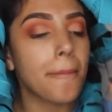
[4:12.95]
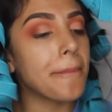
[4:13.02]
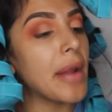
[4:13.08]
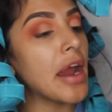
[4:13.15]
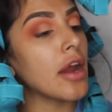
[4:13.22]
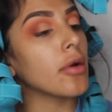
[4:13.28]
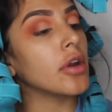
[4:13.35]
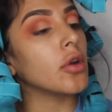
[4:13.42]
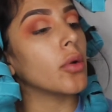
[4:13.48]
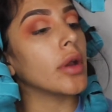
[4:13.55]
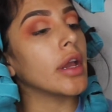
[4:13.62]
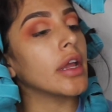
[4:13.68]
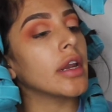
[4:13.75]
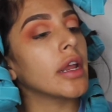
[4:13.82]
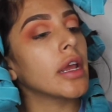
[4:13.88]

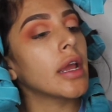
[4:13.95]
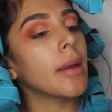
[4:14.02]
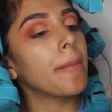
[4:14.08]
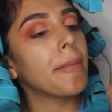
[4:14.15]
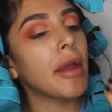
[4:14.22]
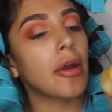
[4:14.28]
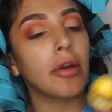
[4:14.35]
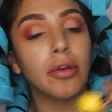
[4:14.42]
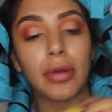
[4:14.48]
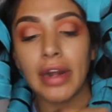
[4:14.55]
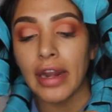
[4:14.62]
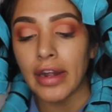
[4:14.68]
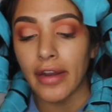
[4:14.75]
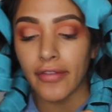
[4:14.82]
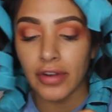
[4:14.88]
Paranoid.
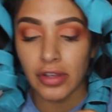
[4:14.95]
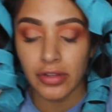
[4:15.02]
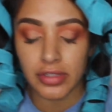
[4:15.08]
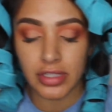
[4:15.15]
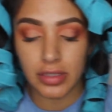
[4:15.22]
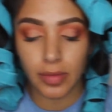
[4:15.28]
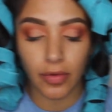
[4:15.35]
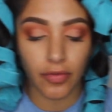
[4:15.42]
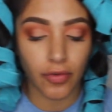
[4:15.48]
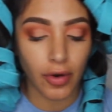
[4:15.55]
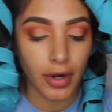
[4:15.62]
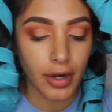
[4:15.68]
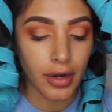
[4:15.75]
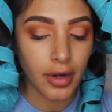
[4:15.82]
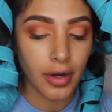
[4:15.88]
I never used this
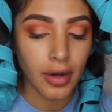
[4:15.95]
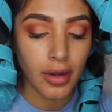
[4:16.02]
before.